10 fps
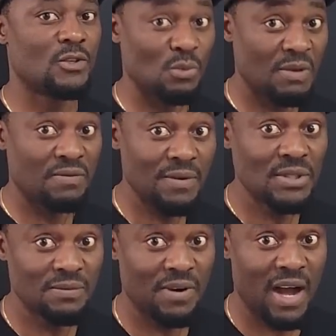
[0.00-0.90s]
To be
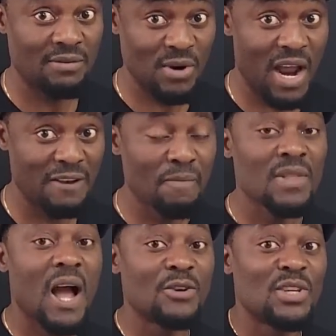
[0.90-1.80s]
55, right?
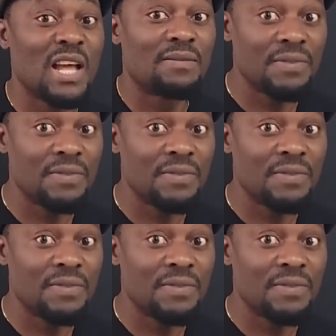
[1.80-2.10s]
How do you get